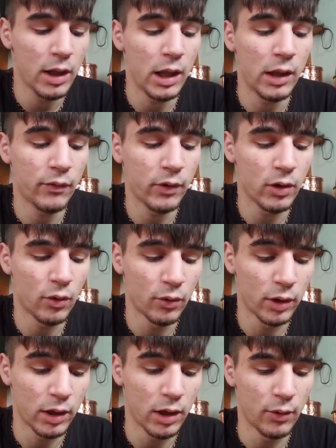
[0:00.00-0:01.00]
If you don't
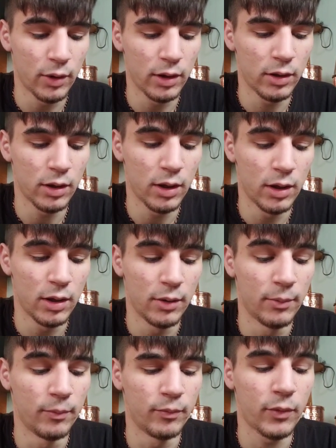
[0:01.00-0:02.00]
already know it,
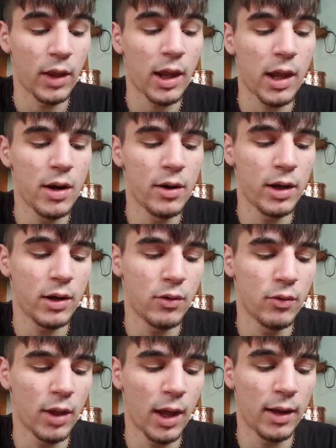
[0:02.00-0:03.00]
he already knew
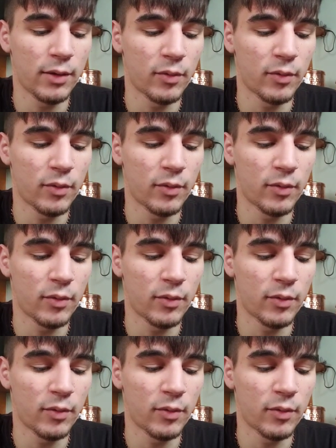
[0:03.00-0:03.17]
that I had